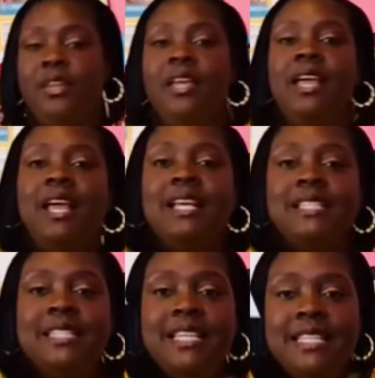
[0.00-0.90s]
Is
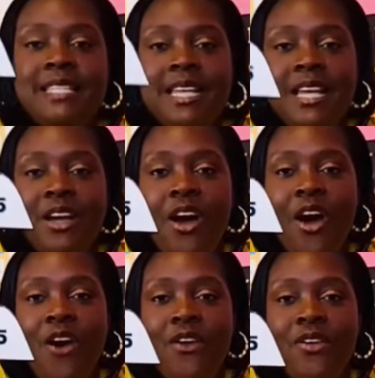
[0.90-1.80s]
this cinco?
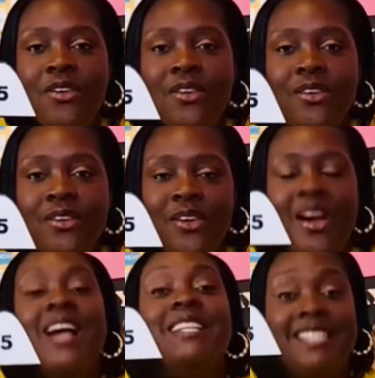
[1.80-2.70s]

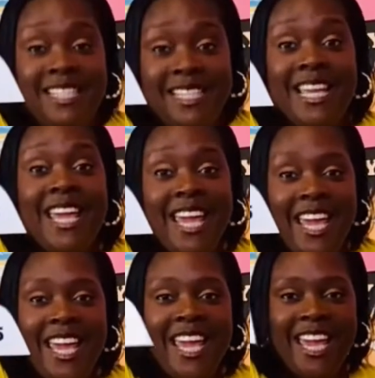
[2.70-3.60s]

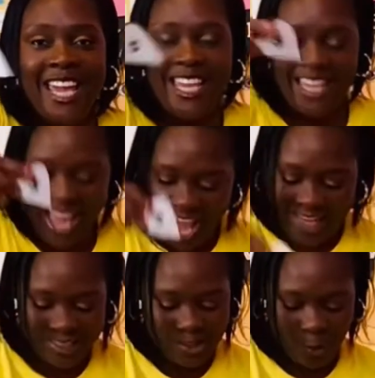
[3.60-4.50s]
Sí. Yes. So
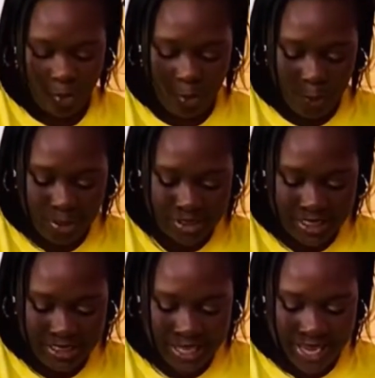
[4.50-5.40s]
we will put this
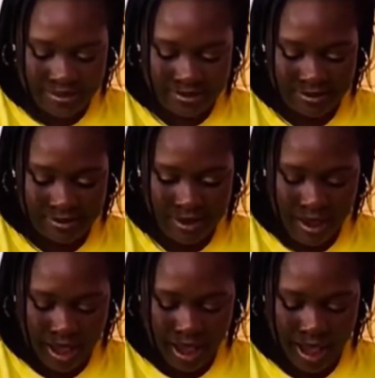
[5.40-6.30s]
at the
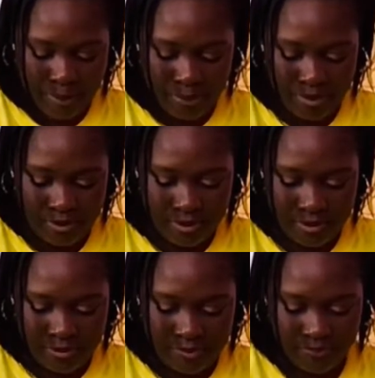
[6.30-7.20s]
top
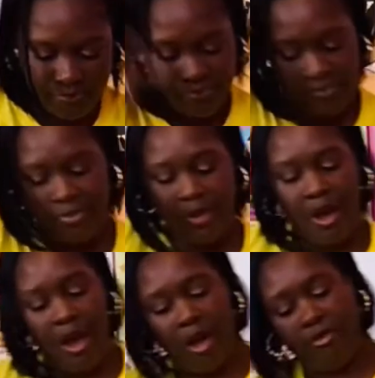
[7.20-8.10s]

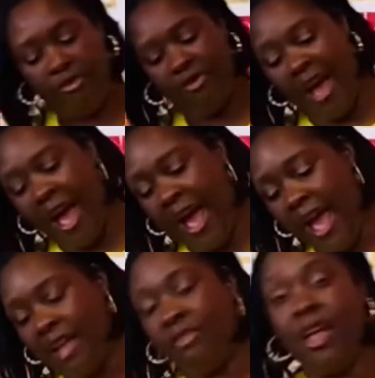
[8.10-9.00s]
of 5.
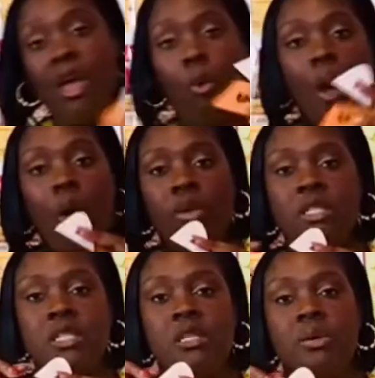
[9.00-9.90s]
And while we're
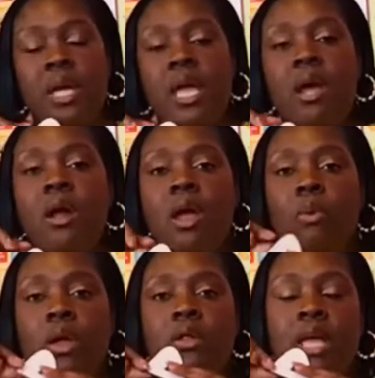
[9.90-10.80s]
still here and we
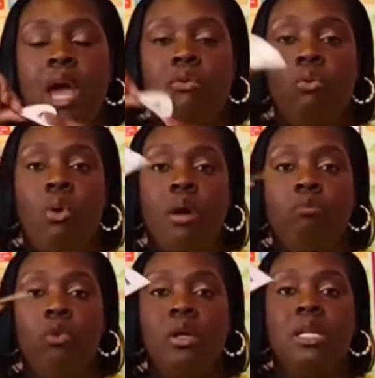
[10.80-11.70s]
only have one more
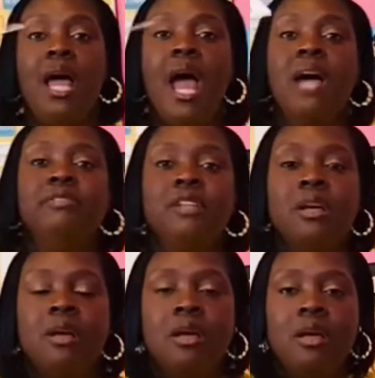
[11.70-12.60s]
left,
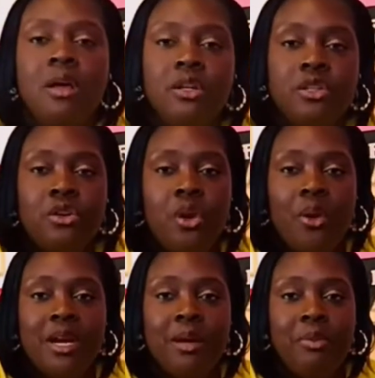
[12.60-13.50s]
do you know what
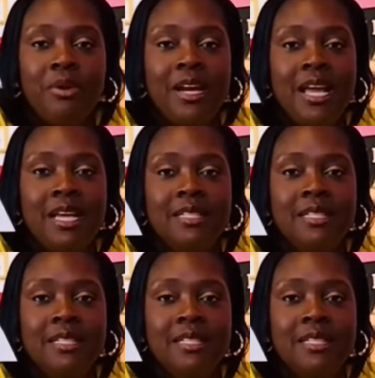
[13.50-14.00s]
number it is?